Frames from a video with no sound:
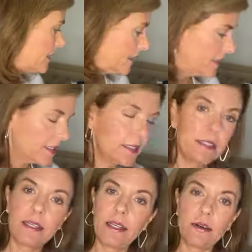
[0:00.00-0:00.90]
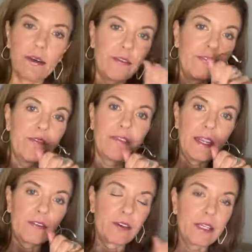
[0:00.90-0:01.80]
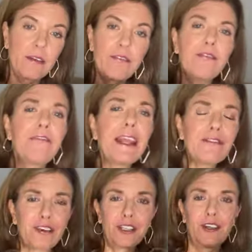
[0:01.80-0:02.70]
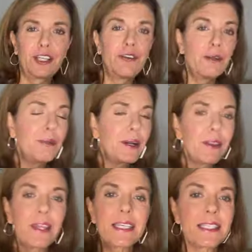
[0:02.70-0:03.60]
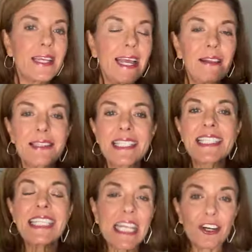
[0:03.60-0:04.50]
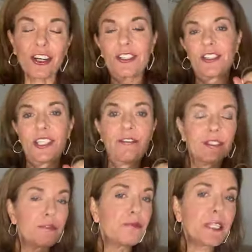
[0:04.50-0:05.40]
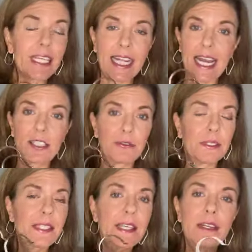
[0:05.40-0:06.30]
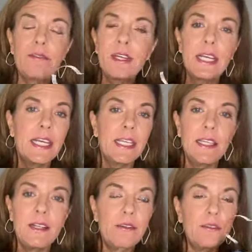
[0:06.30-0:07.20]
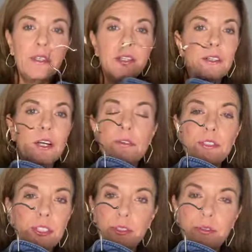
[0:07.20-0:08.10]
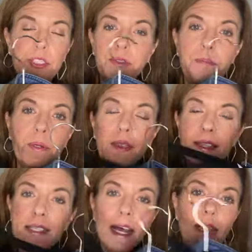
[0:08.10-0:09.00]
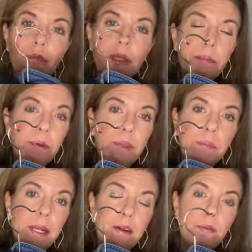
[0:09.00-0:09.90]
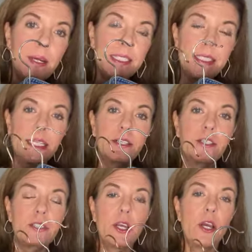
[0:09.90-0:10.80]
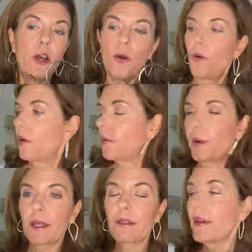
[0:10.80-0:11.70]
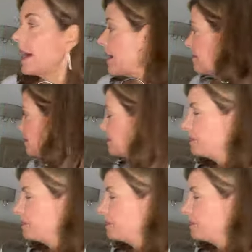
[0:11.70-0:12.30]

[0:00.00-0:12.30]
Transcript: This is, you know, a favorite, favorite look. You could wear this and sneakers if it's really casual. Instead of, you know, your go-to, just put this on with, with a pair of white sneakers or with, um,